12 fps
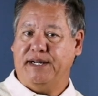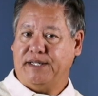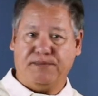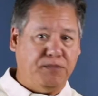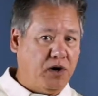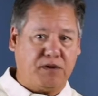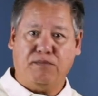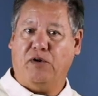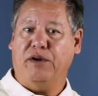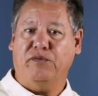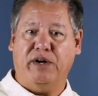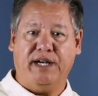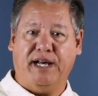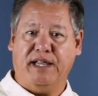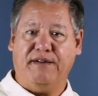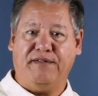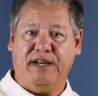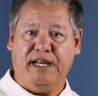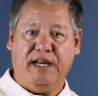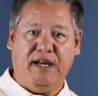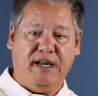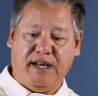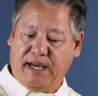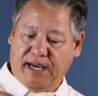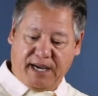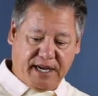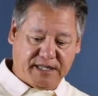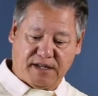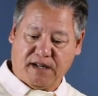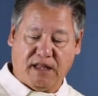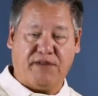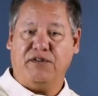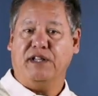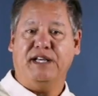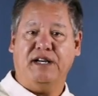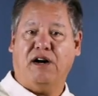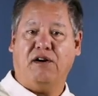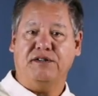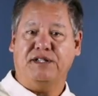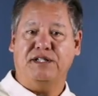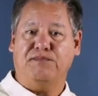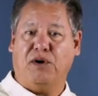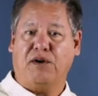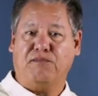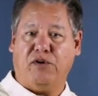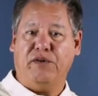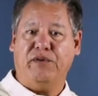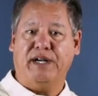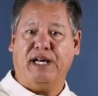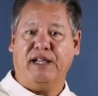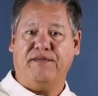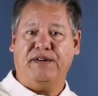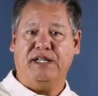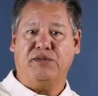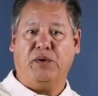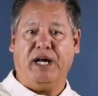It's marked 0.1 LFE, and cleverly, ours is marked 0.1 LFE as